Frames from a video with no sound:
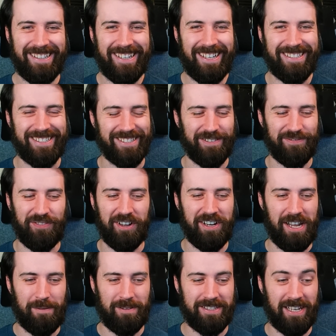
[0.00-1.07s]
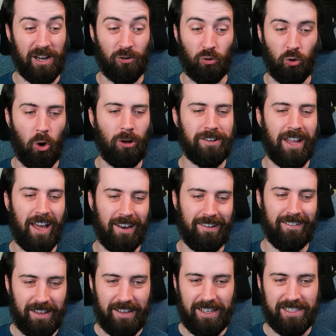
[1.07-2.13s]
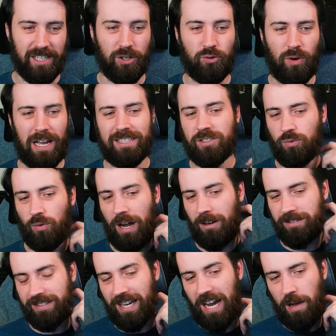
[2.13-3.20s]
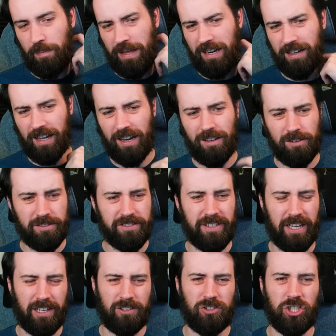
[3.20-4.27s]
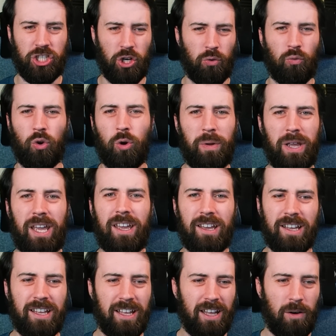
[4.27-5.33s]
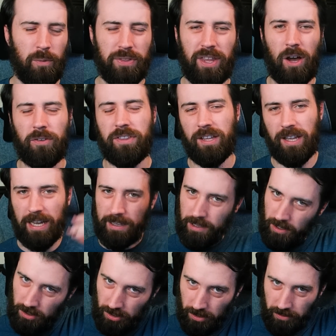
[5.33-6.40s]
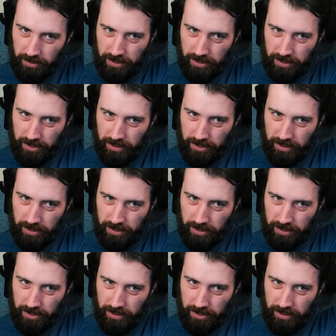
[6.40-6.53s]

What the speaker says: That's just a fun name to say, Rollnut. It's a grass ground type, and it kind of looks like Cherubi without the like little,